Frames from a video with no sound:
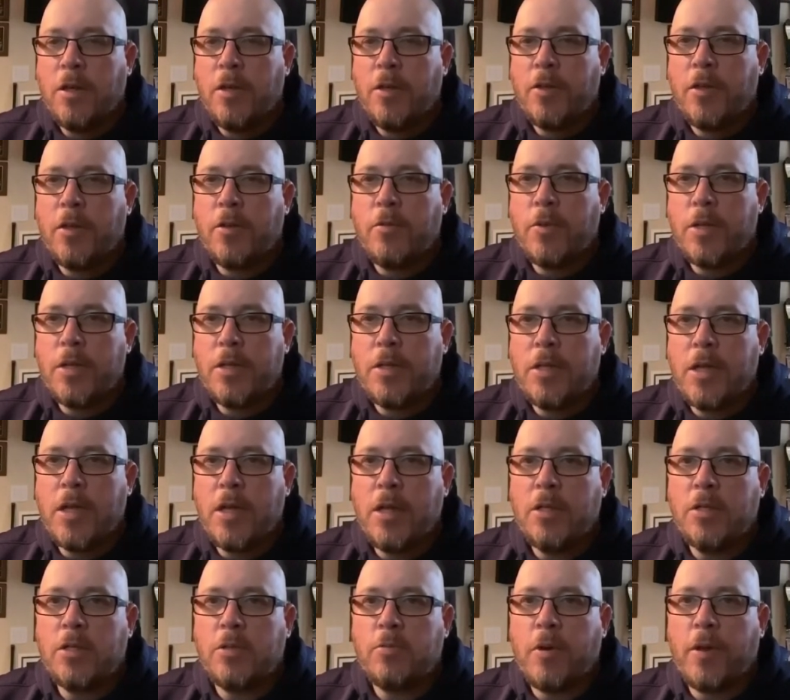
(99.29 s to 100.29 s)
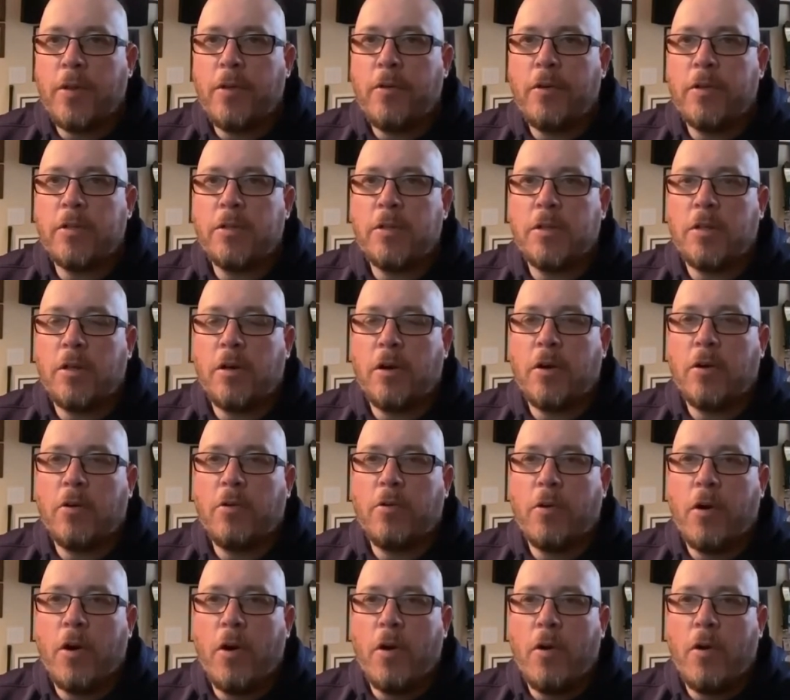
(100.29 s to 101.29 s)
that we teach, whether it's in our
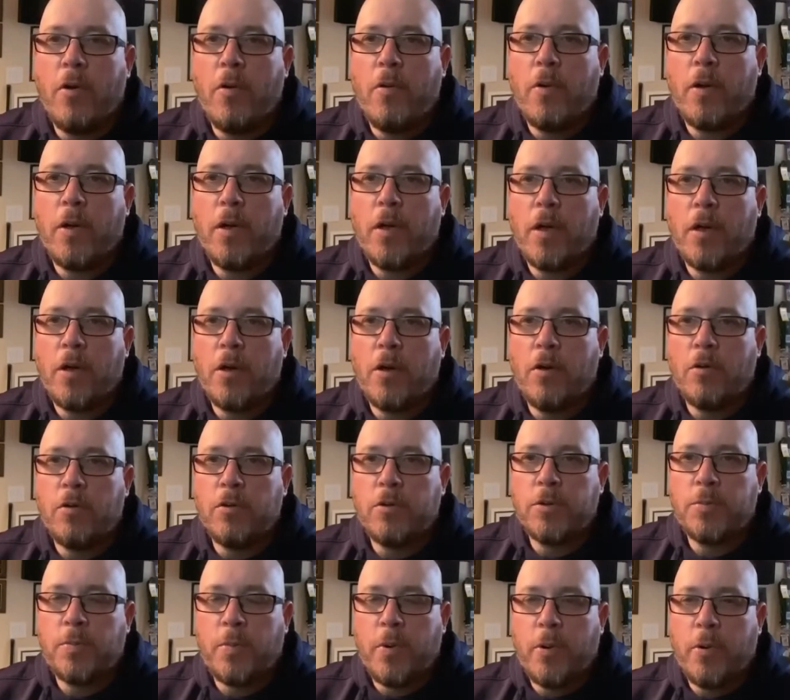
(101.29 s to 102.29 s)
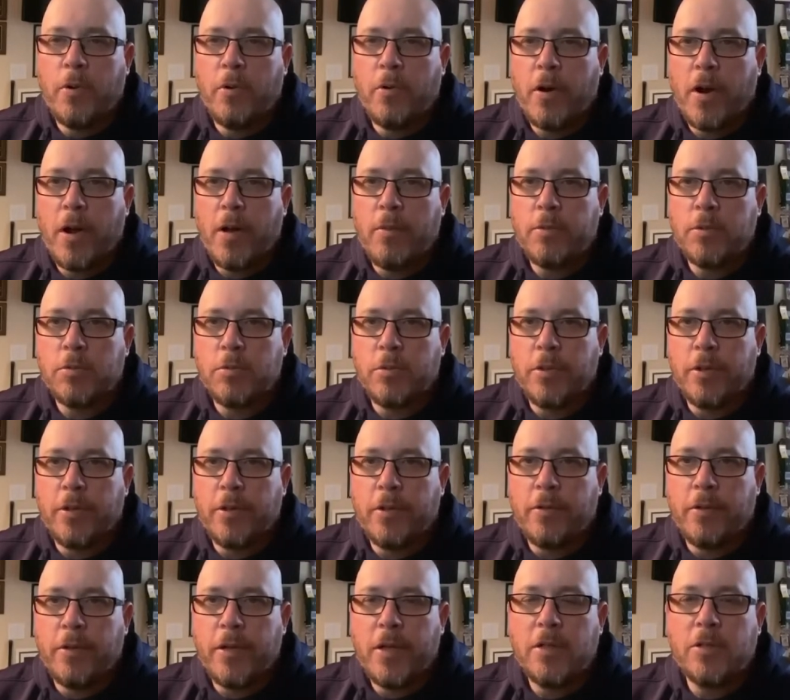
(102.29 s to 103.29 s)
Grow and Goals programs with
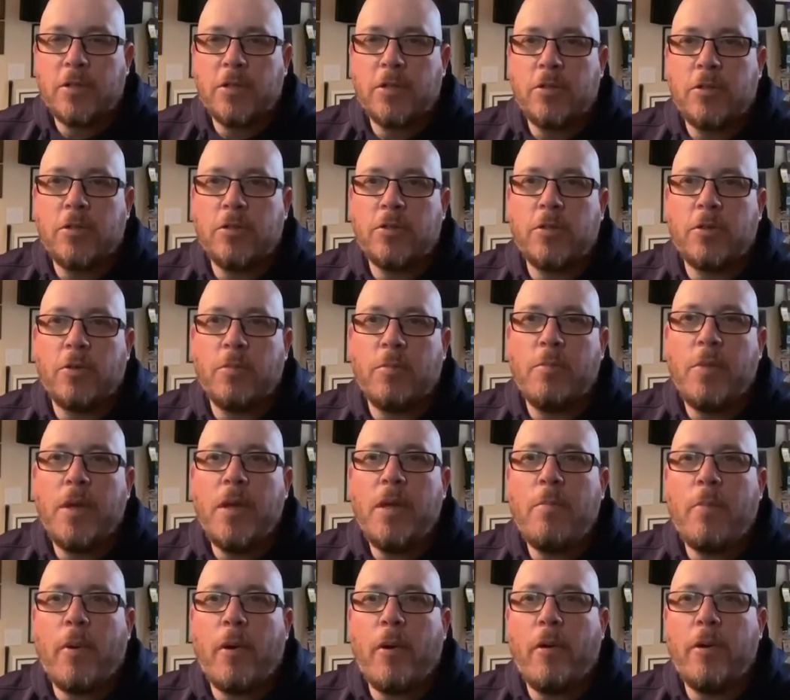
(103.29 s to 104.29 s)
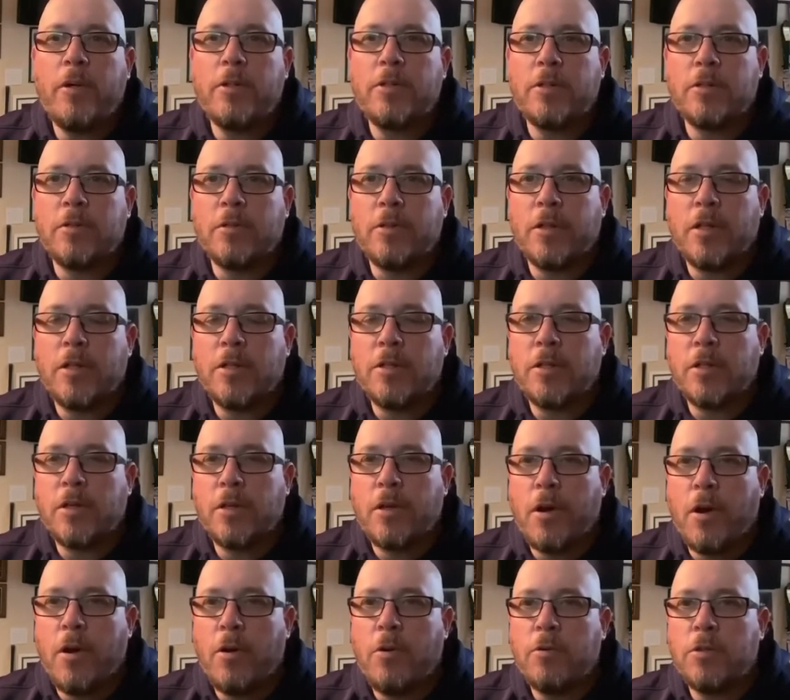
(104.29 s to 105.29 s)
Little Linksters or me personally as a
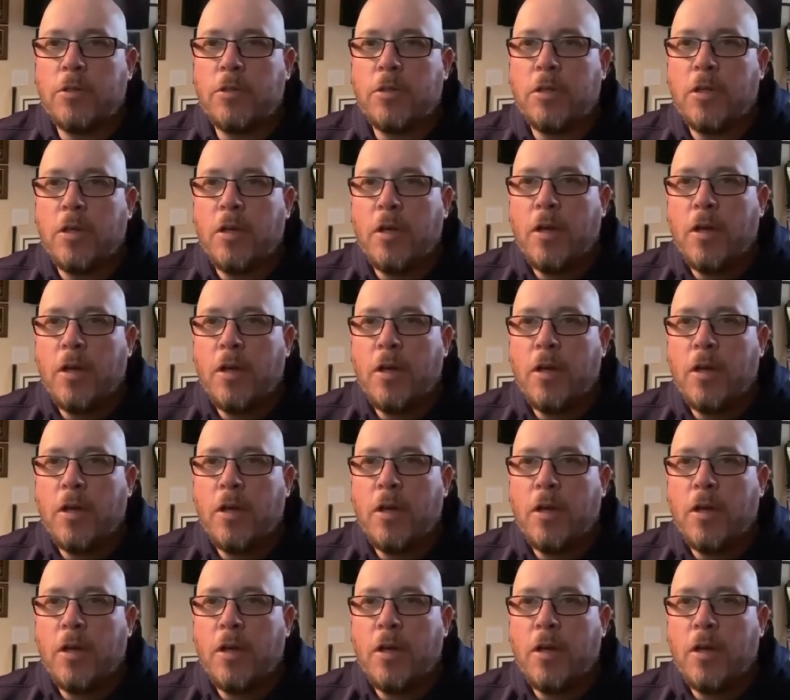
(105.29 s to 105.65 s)
coach